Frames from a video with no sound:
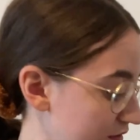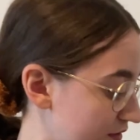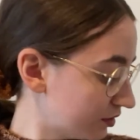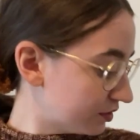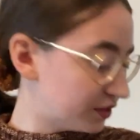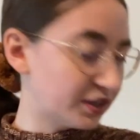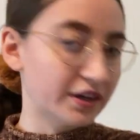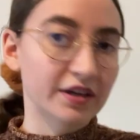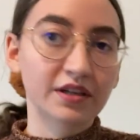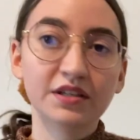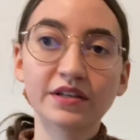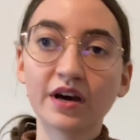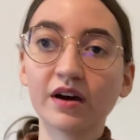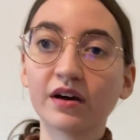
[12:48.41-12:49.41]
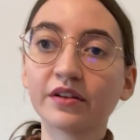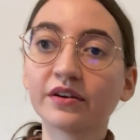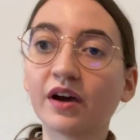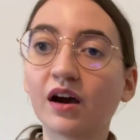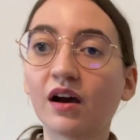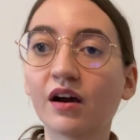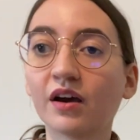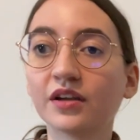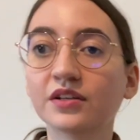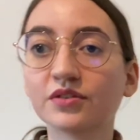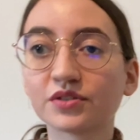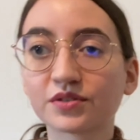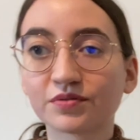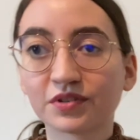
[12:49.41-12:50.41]
The yarn I
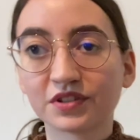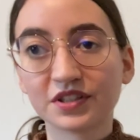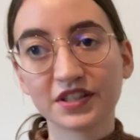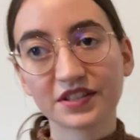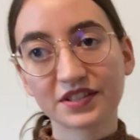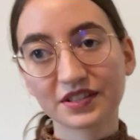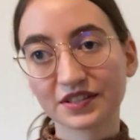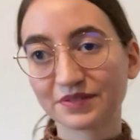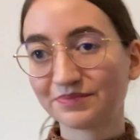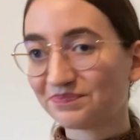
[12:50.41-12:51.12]
used for this,